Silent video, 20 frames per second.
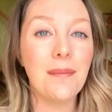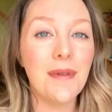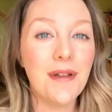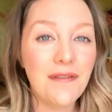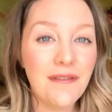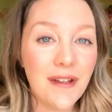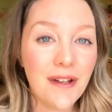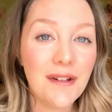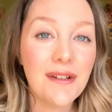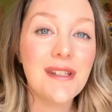
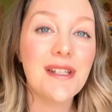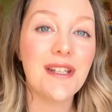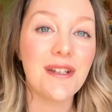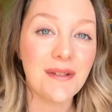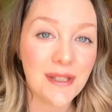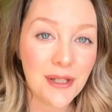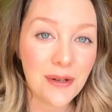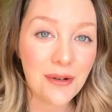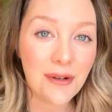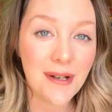Moving on to
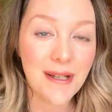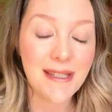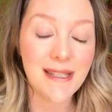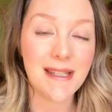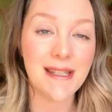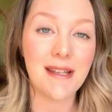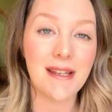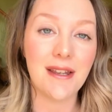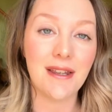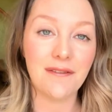toys,
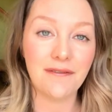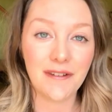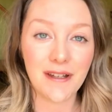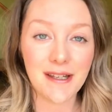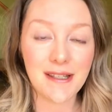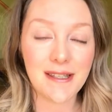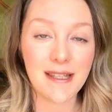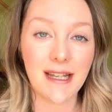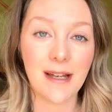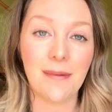and so the
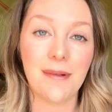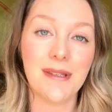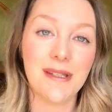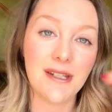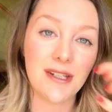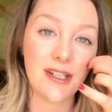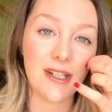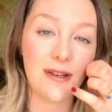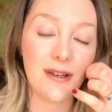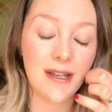first thing I wanted to
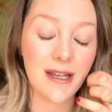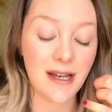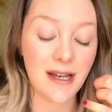show you